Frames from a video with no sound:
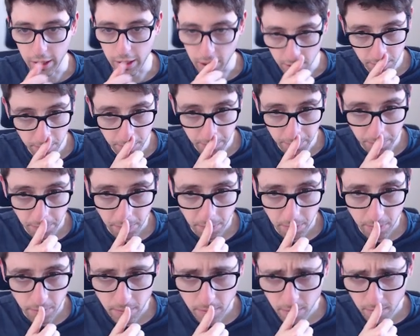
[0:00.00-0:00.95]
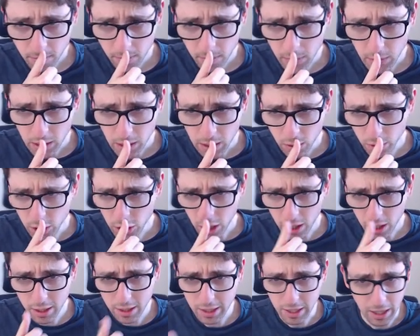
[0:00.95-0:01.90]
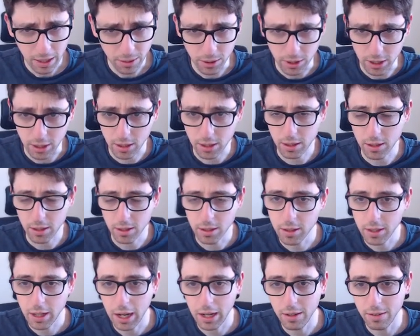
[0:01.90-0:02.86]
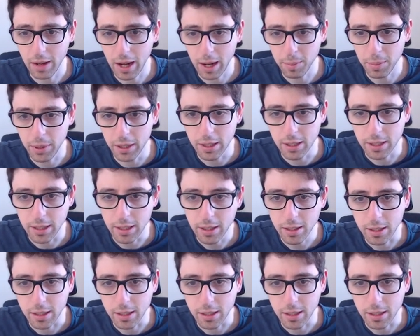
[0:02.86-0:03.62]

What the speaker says: play on, which honestly I was kind of happy to see,